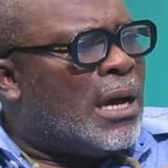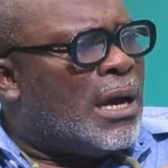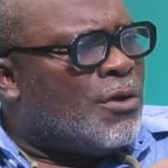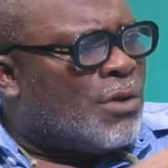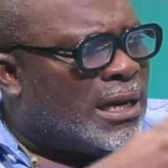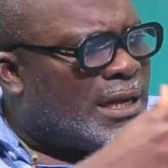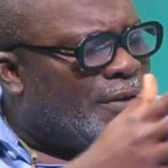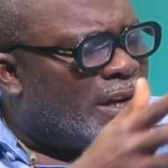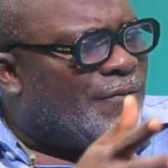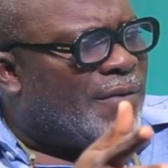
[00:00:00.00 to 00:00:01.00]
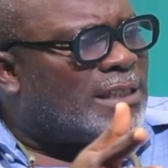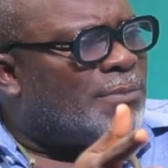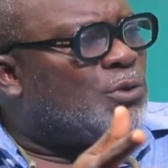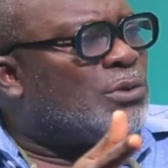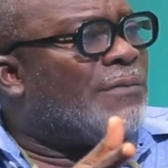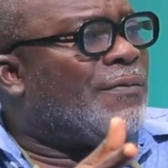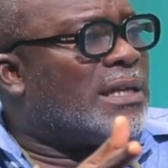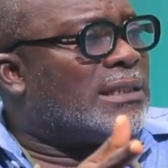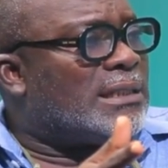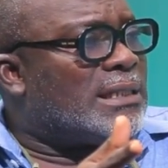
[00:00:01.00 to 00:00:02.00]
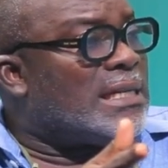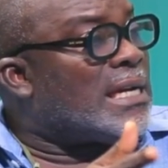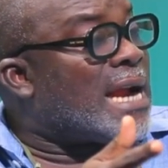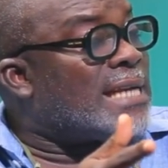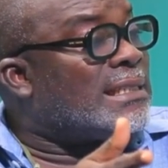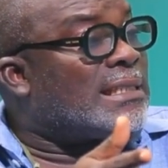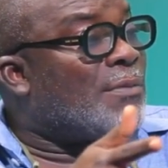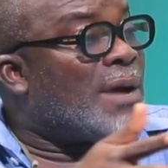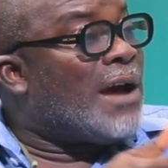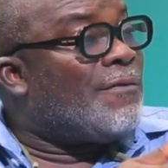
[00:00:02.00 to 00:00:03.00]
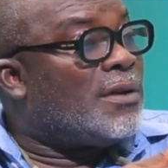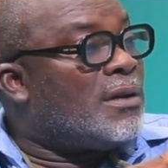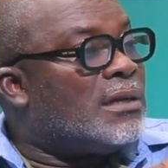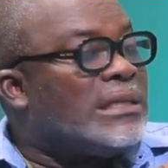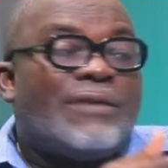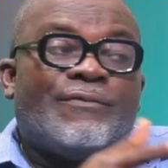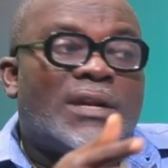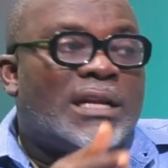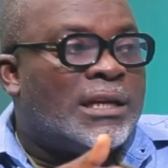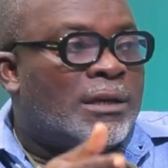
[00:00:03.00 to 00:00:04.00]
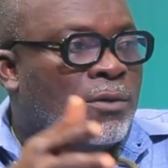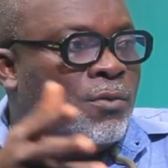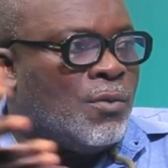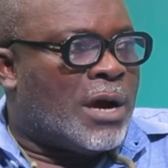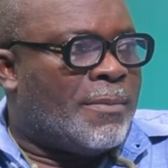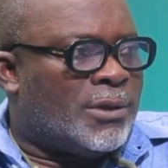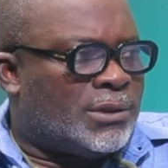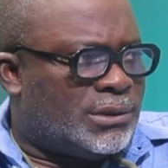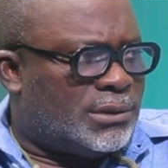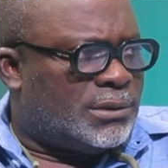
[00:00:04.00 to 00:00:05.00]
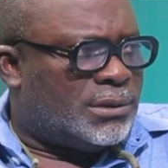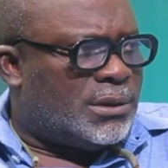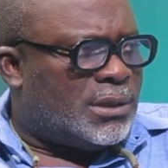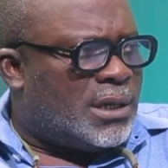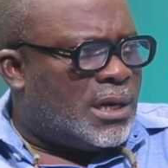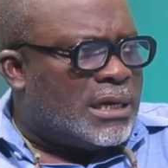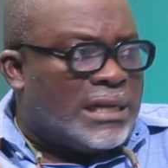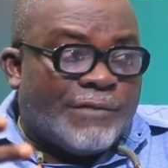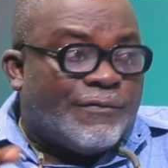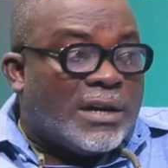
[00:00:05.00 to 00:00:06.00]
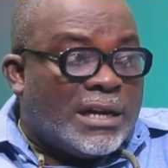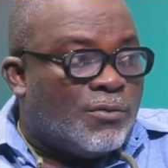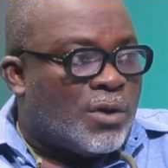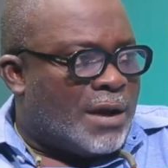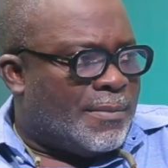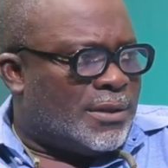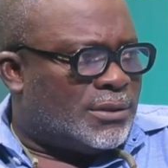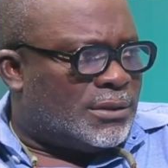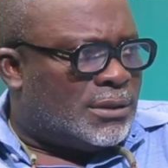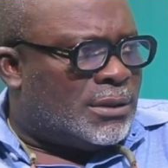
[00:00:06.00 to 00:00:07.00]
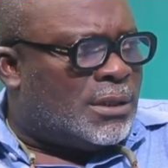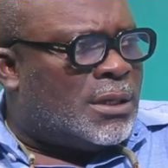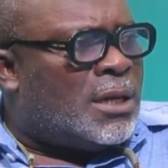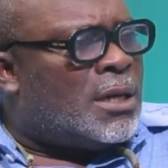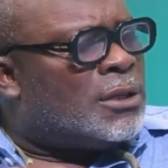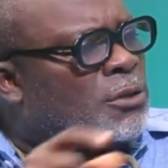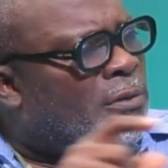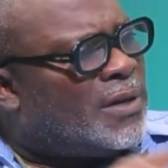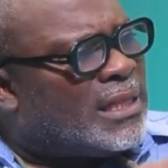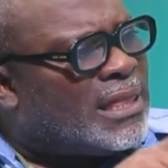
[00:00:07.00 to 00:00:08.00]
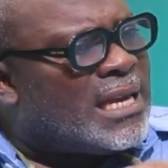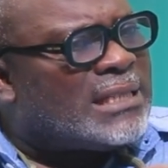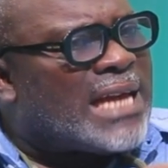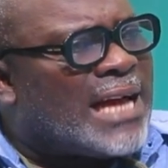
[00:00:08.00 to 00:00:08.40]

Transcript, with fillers: you can invest in mutual funds. The crisis that we're having definitely will come out. Definitely will come out. Some of the things are